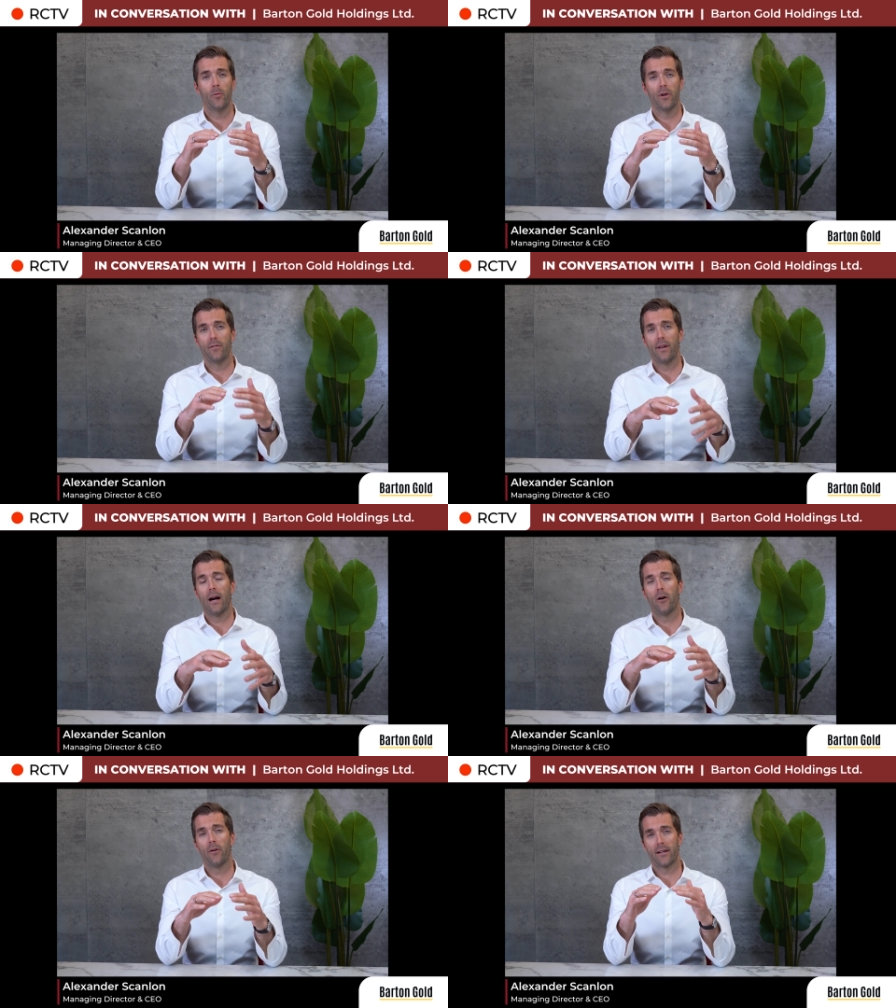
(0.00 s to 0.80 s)
We have
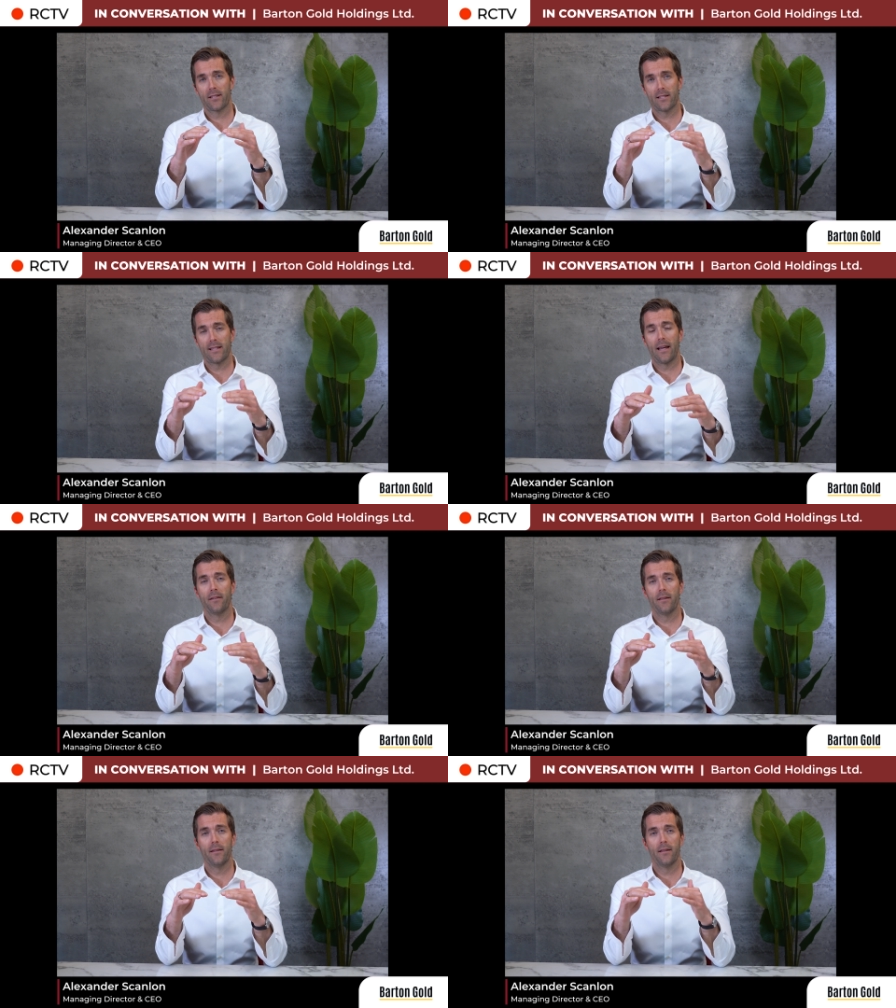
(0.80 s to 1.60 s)
now
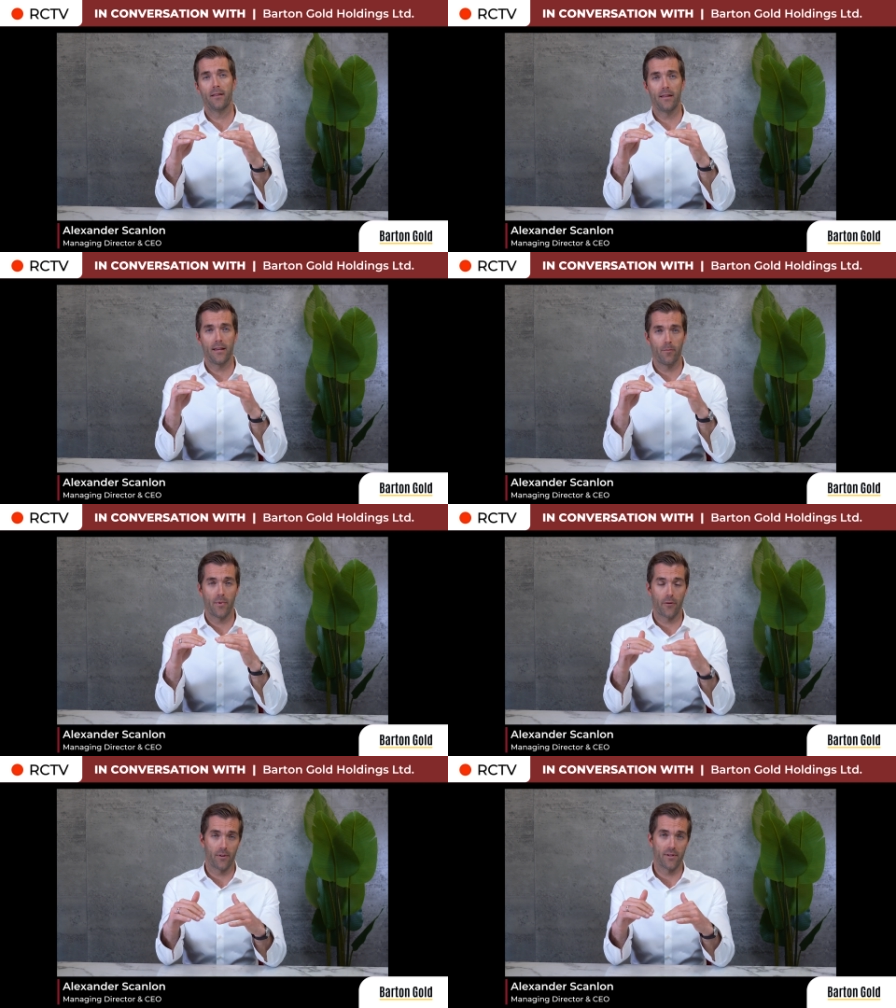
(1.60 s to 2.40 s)
extended the
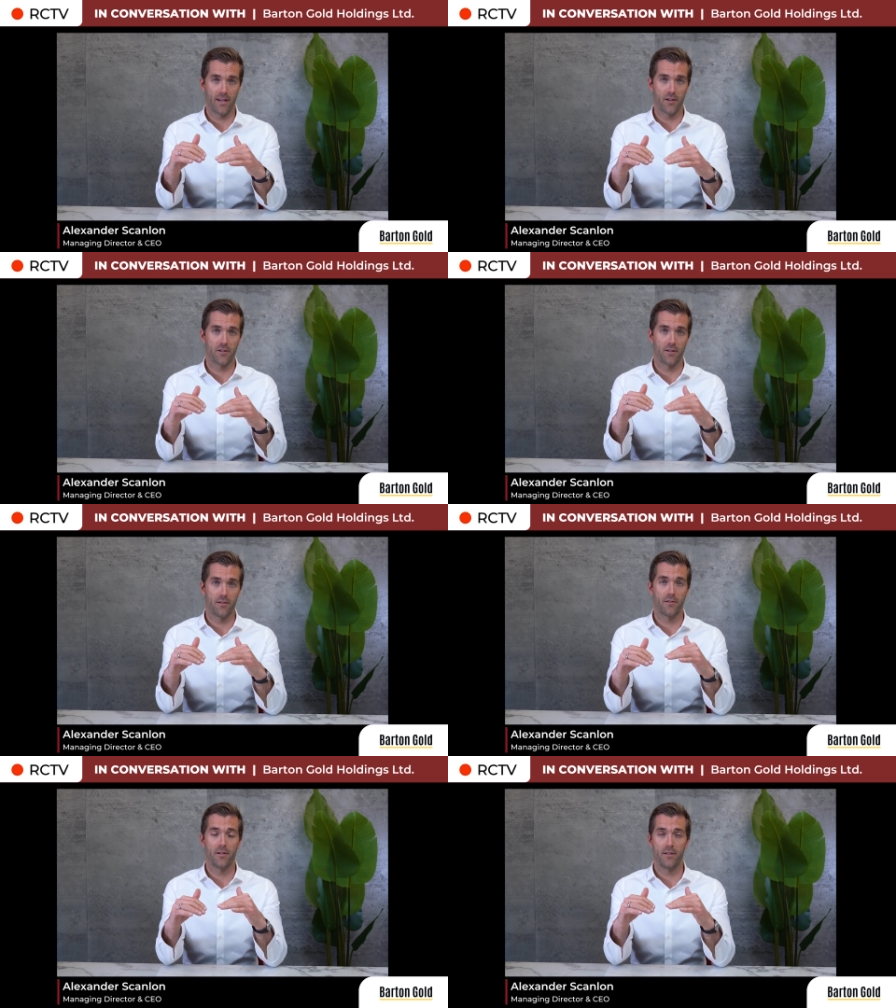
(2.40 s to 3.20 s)

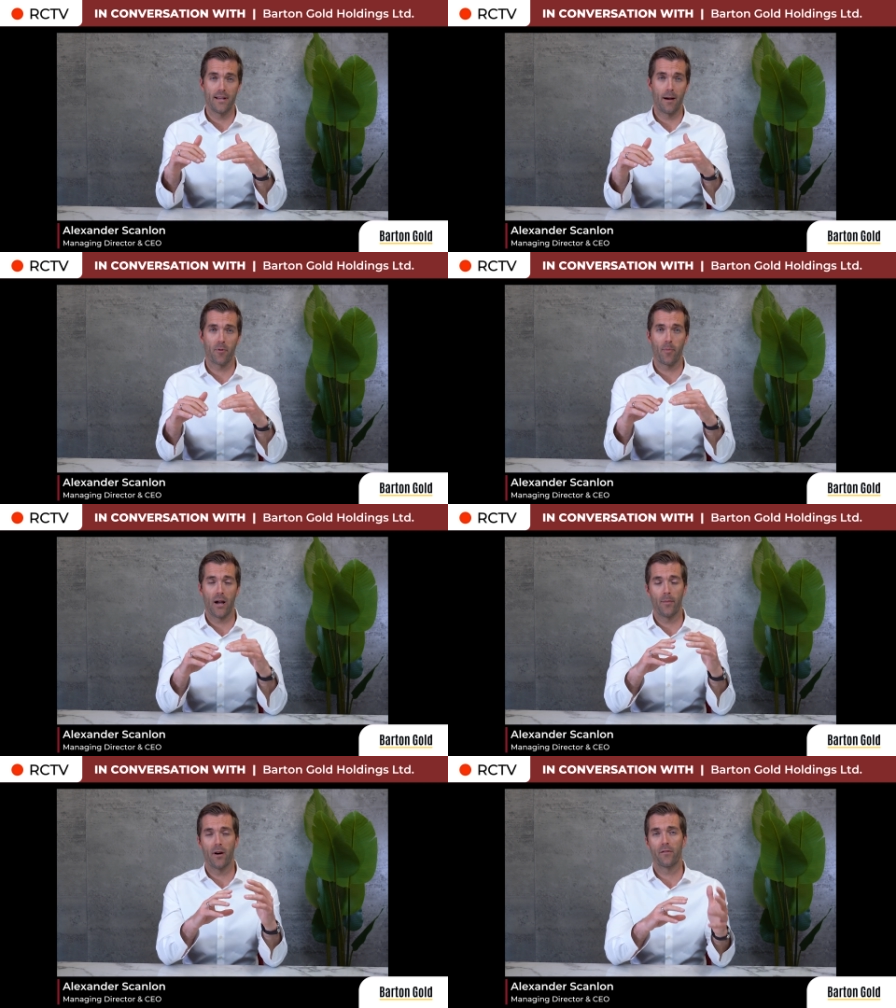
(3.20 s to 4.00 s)
mineralization to depth
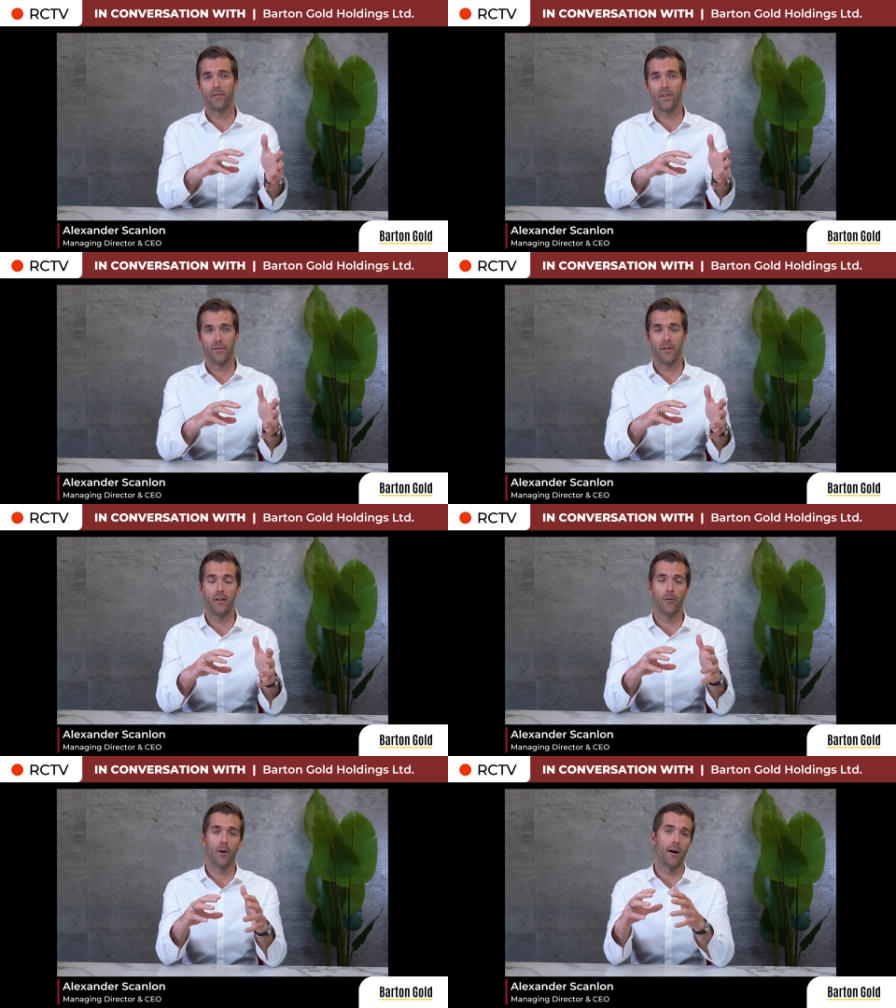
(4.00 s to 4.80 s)
by about
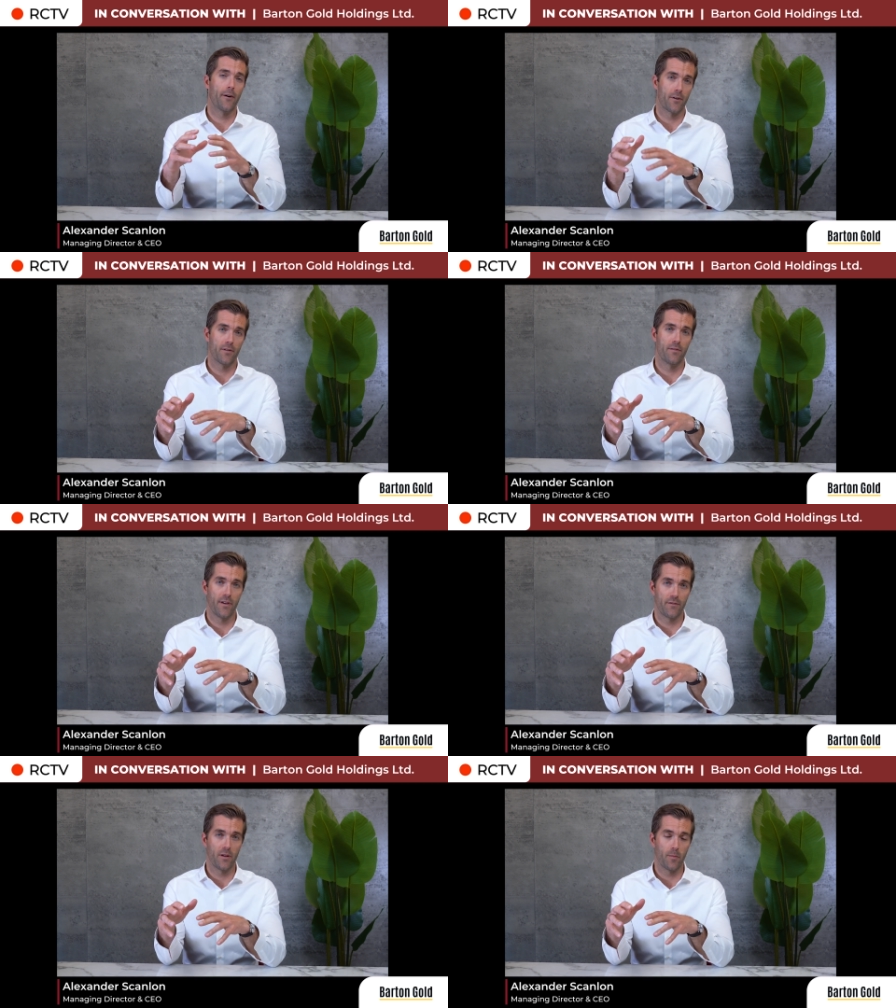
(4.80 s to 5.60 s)
50 to
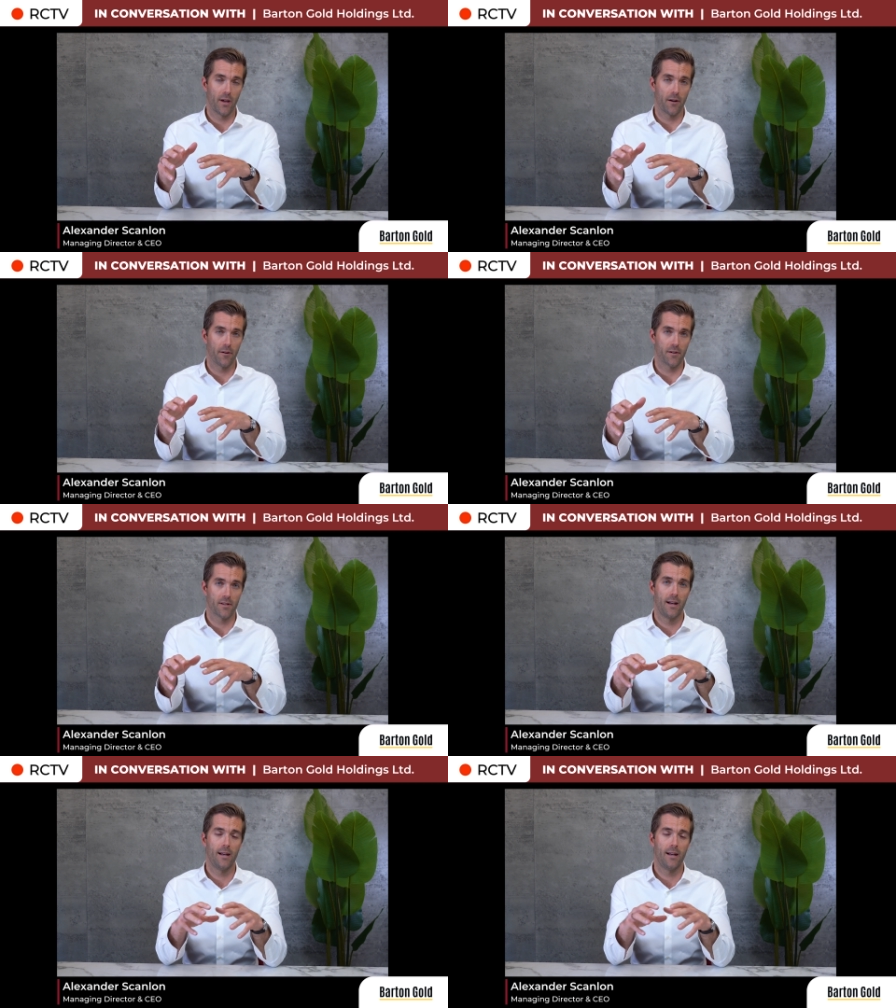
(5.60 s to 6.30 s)
150 meters